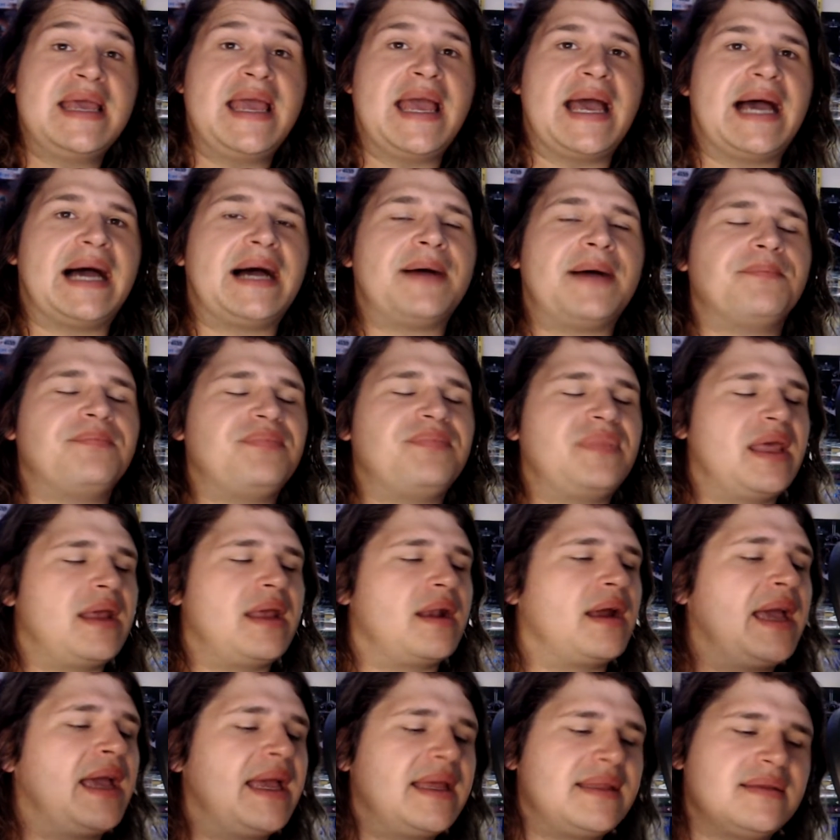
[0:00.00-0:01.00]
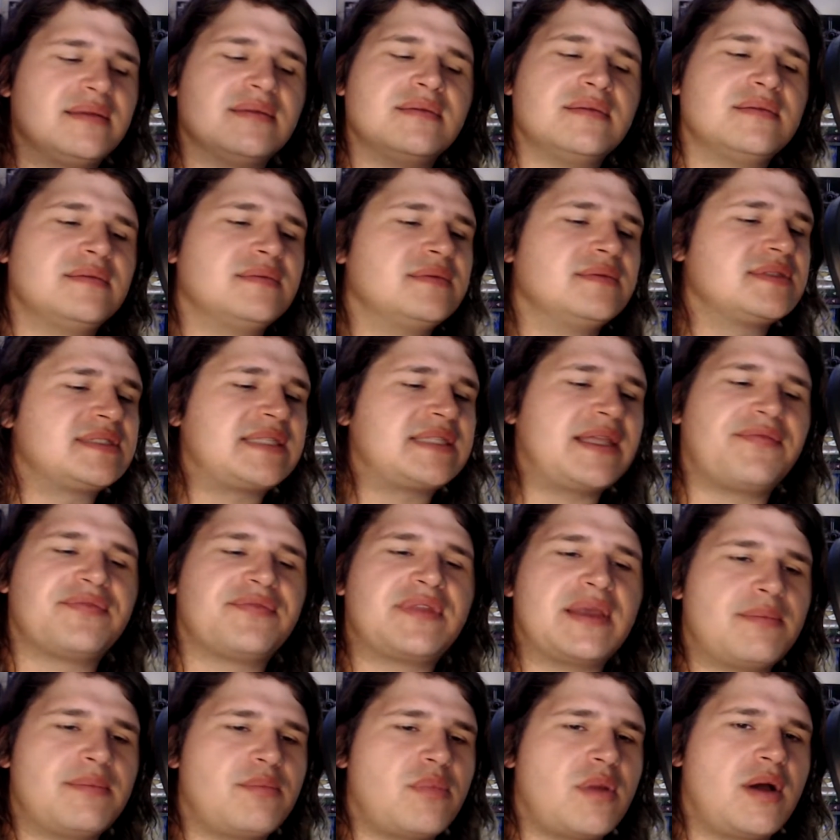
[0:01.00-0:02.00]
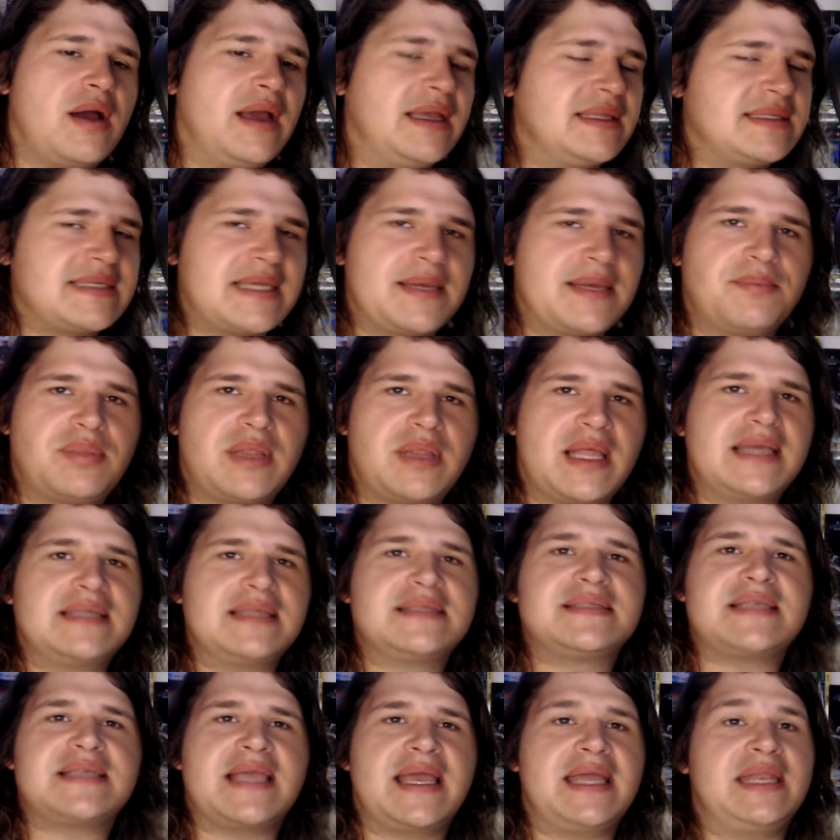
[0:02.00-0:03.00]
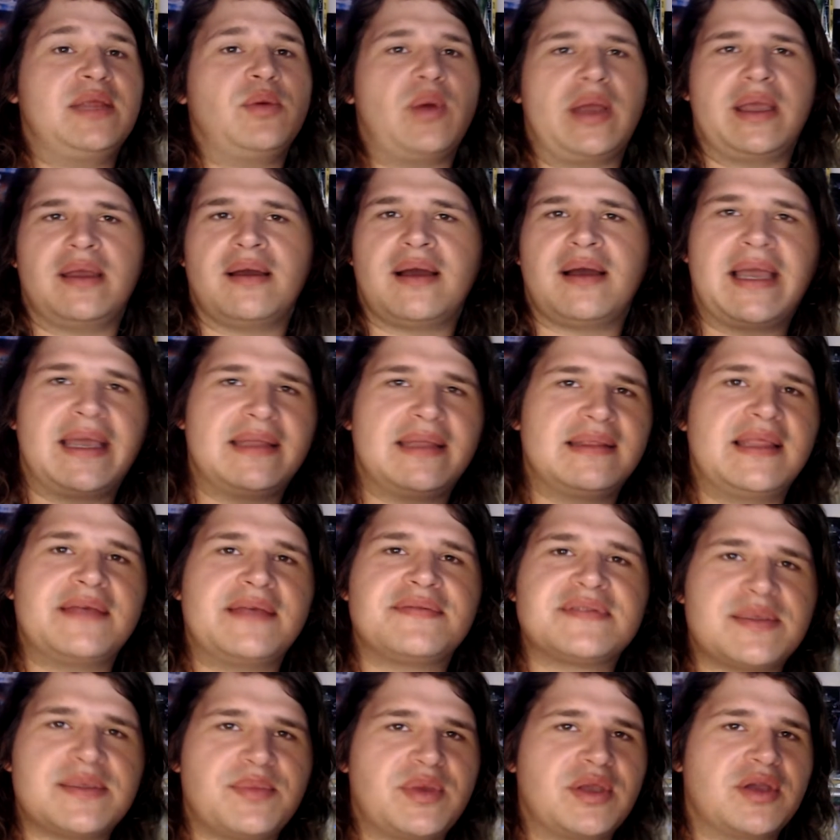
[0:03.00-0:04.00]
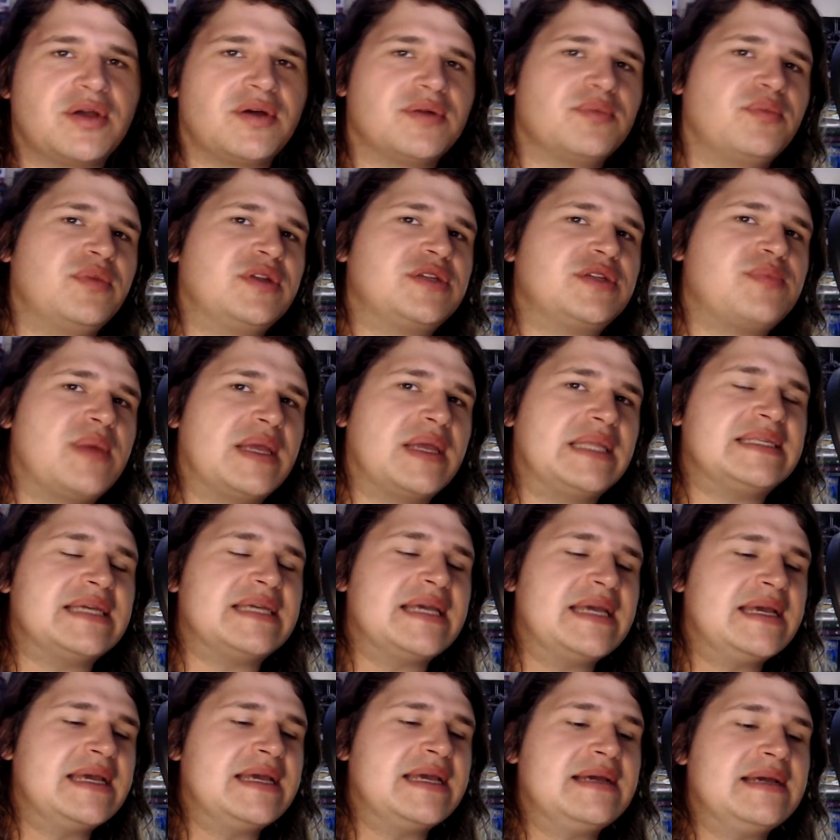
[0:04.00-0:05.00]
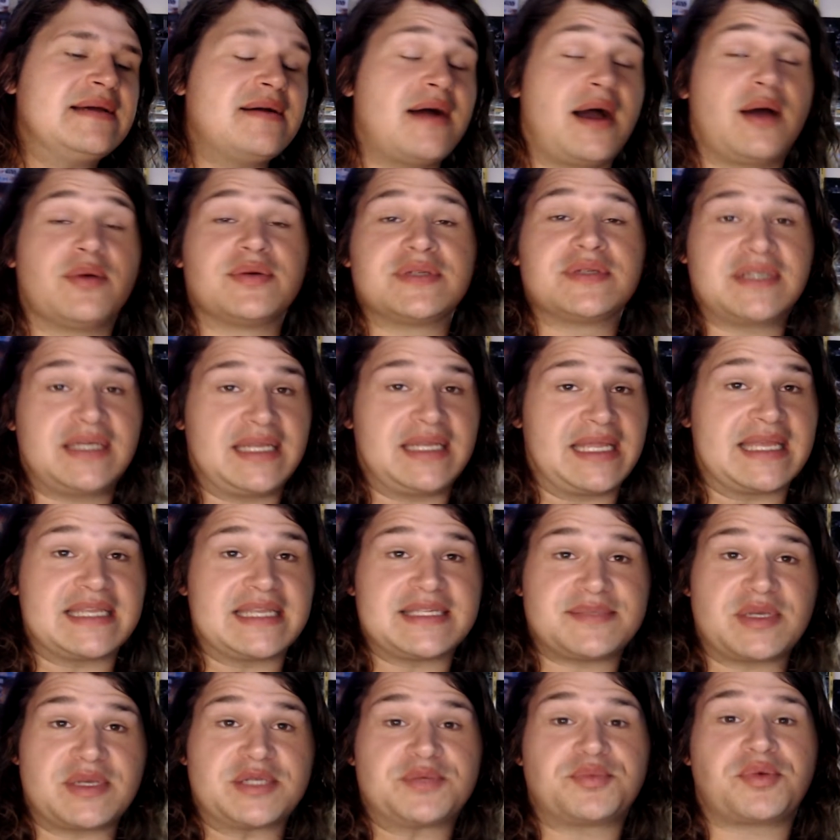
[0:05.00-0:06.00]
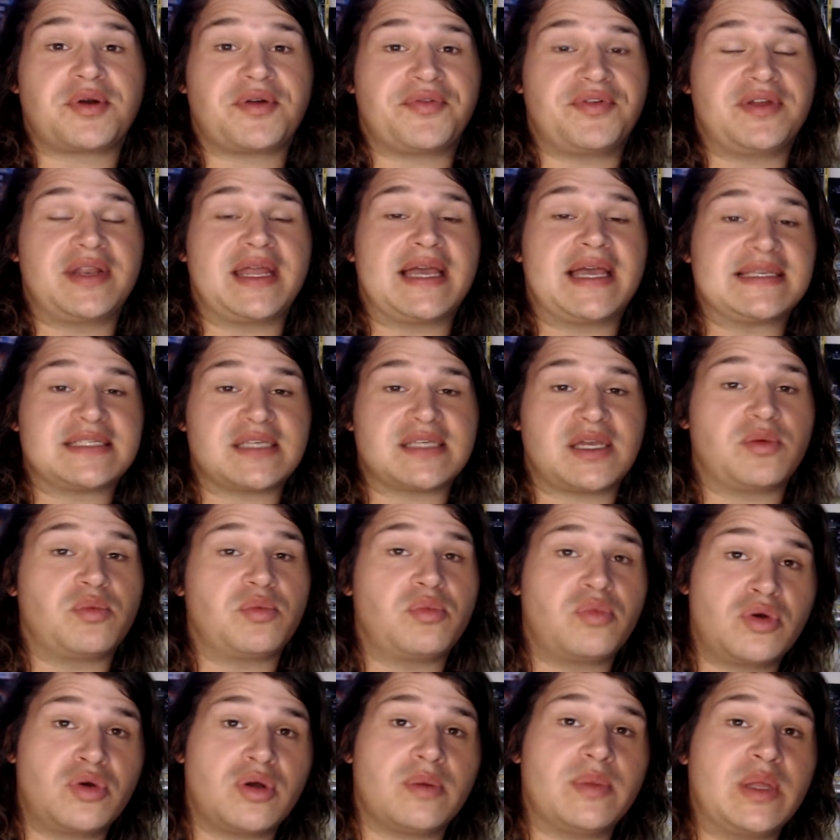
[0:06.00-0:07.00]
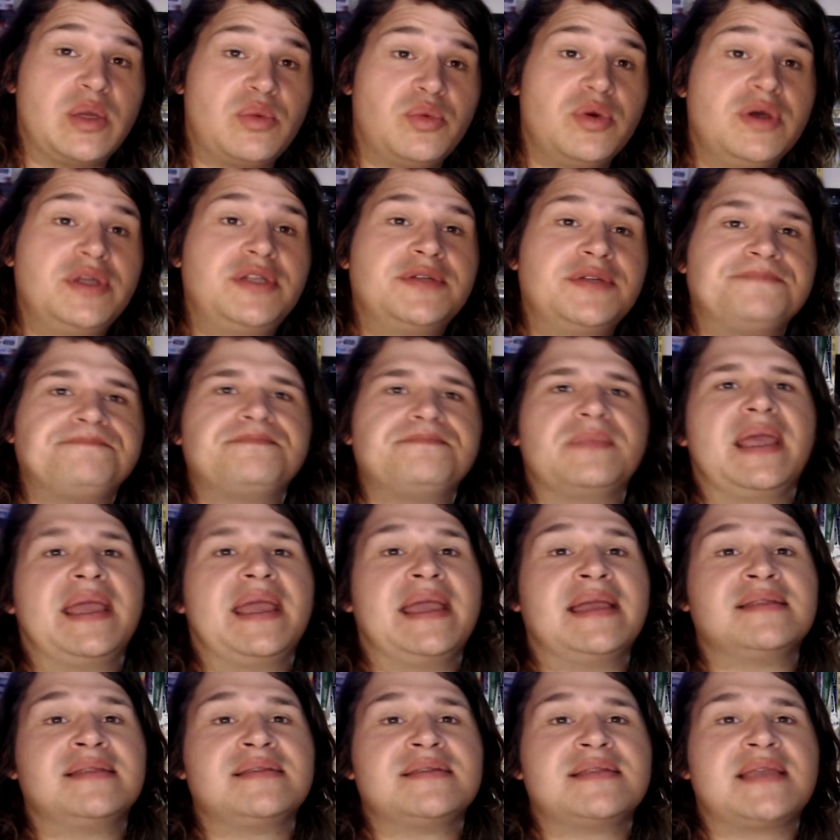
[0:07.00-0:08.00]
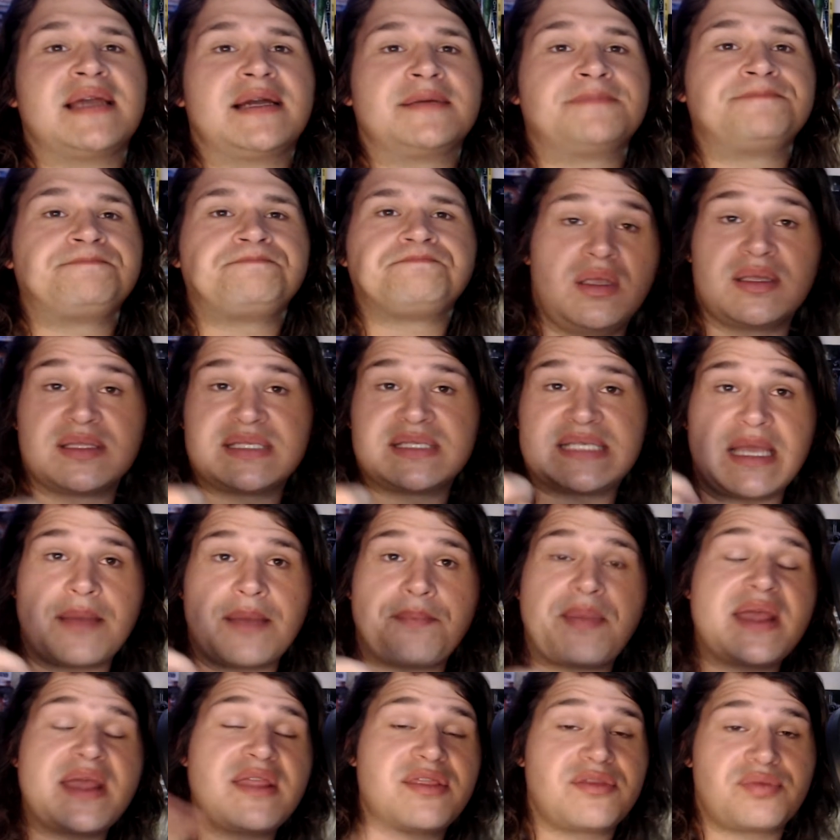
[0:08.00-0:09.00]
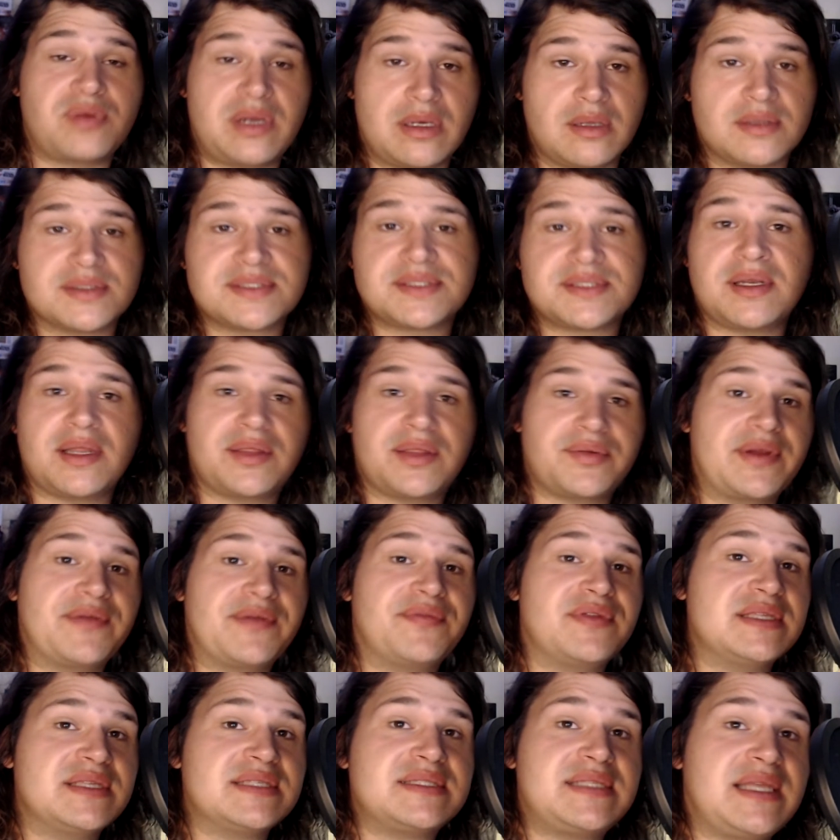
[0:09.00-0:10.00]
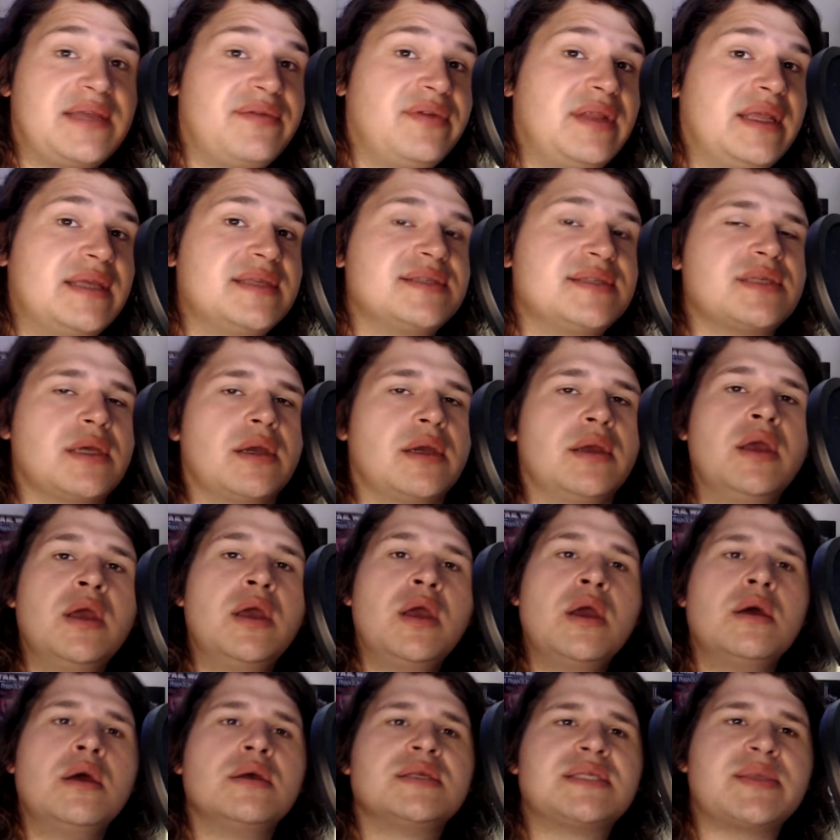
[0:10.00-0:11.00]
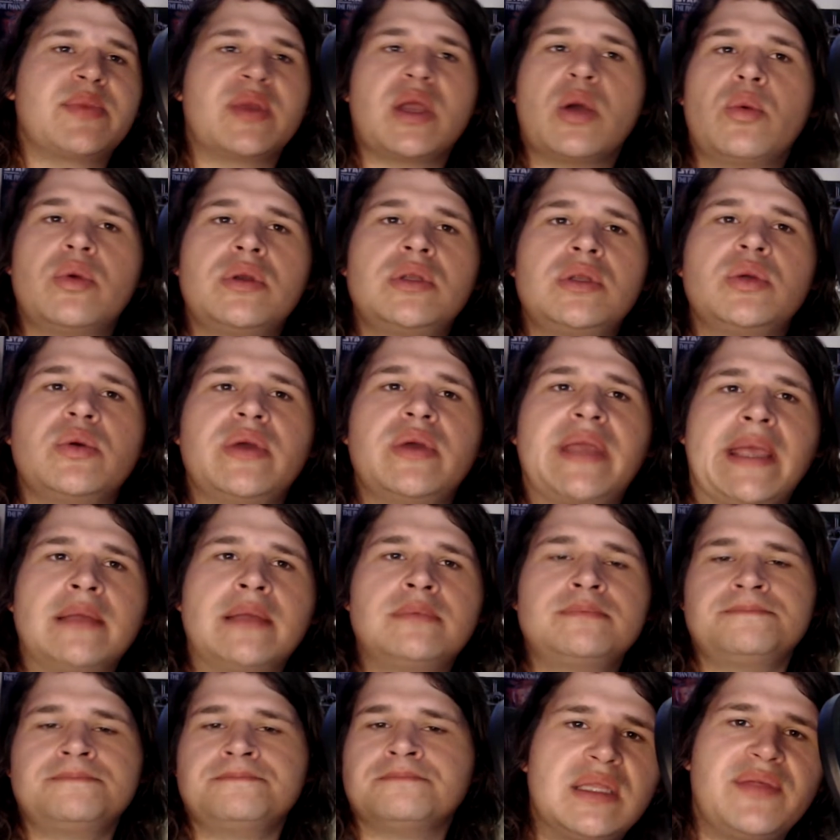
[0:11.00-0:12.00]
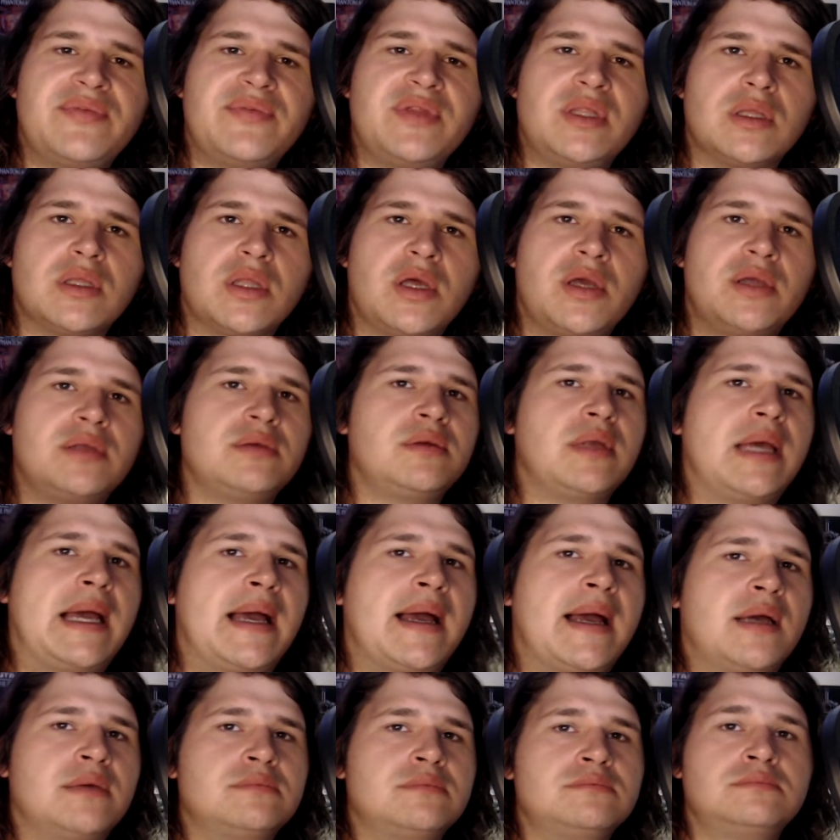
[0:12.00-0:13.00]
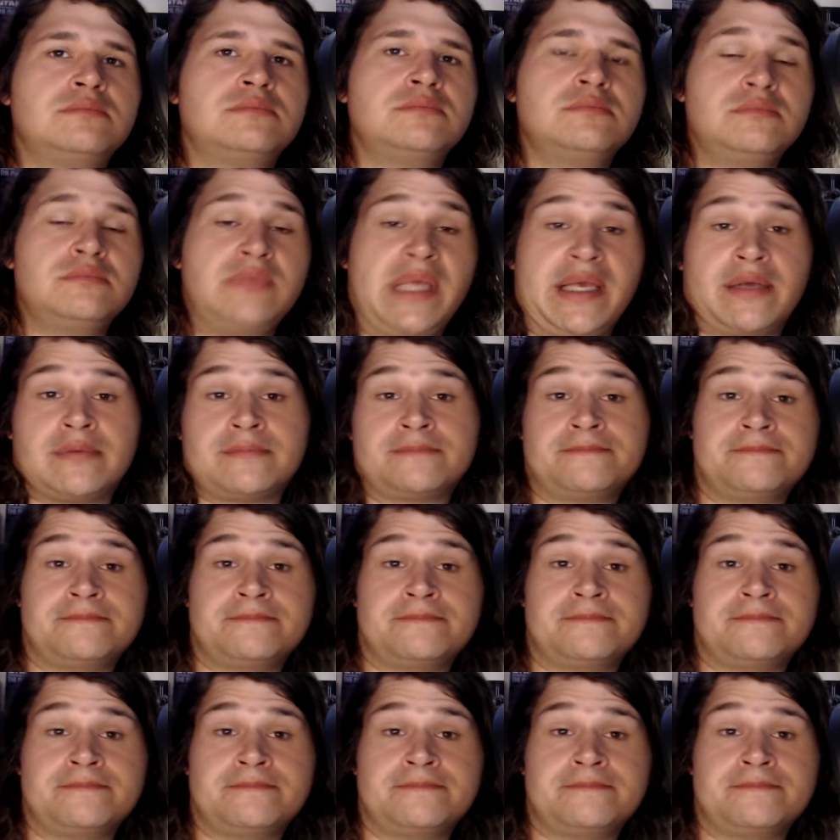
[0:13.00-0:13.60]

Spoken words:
And I had stuffed up my templates. Anyway, I had left something on, which meant I wasn't going to get as much profit as I normally would. And you can see I paid $3.33 for this DVD. So something I wouldn't do again. You live and you learn. Yeah.